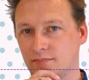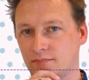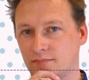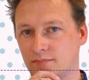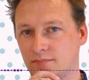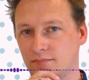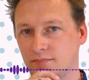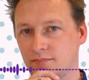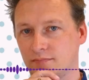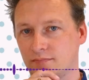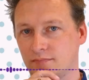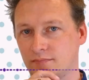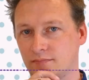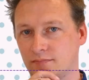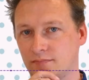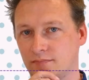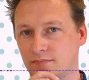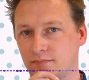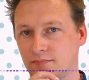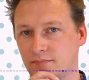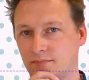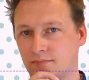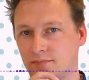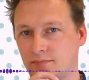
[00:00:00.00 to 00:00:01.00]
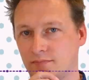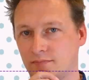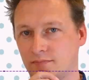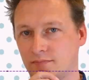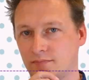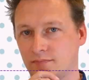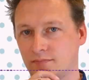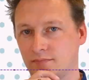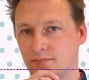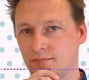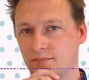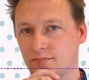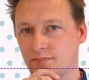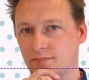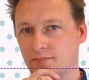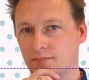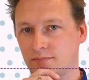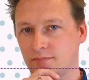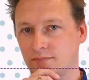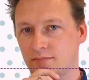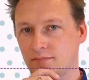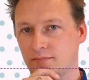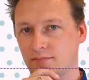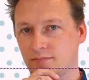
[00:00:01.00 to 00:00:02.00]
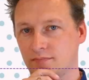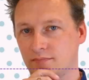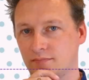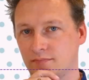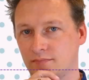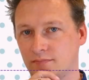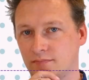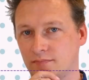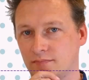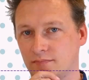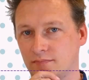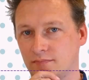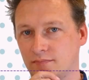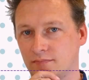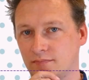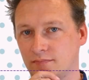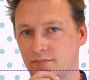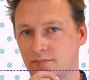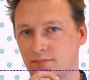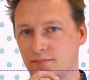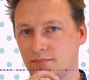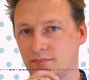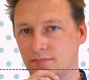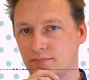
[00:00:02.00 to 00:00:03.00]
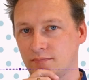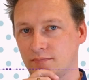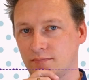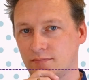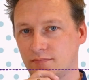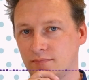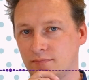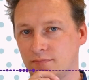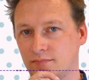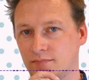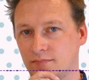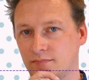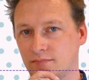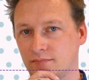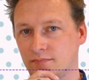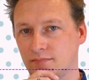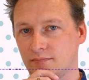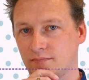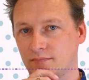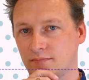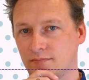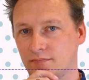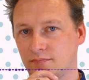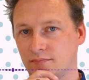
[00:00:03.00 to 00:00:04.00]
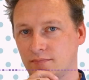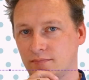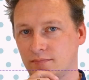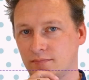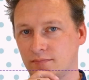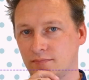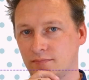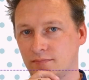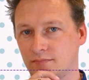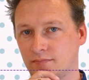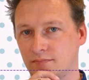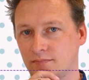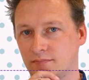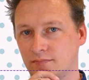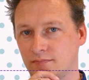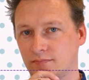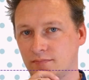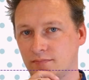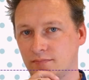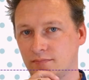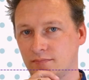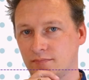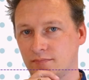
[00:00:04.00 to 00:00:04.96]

And as they'd done before, they decided to explore.